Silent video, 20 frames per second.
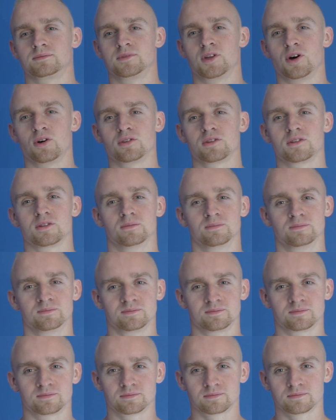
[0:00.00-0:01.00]
Don't
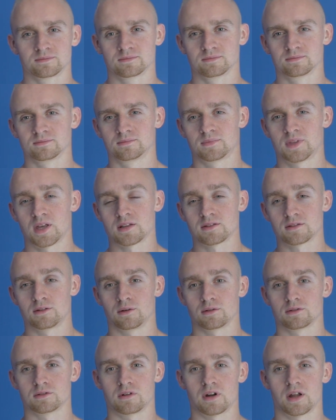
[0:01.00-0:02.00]
test
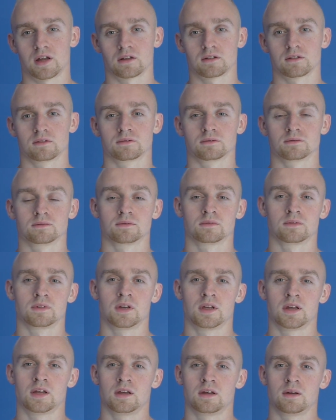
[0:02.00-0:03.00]
your strength,
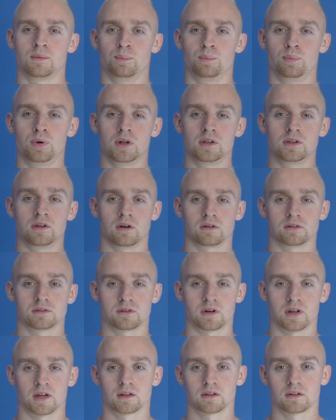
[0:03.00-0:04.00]
build your
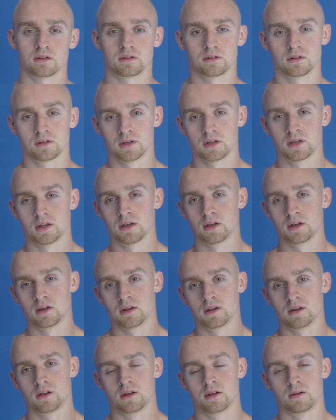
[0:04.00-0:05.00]
strength,
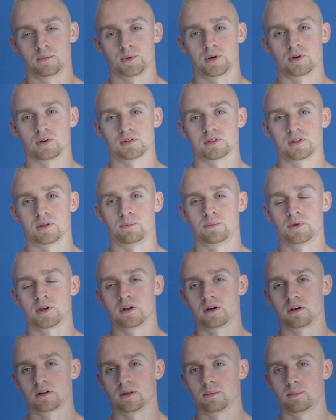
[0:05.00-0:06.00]
because the
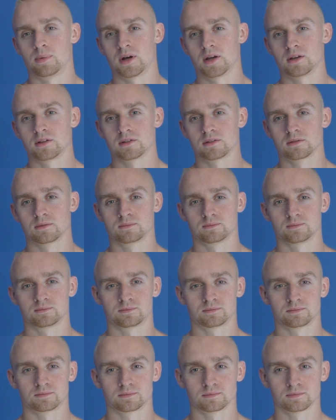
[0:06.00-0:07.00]
bigger the base,
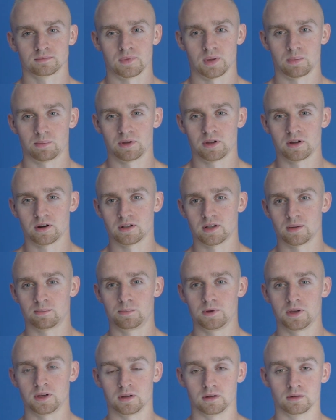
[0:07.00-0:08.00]
the bigger the
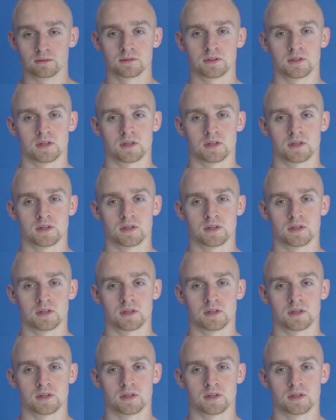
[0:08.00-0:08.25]
peak.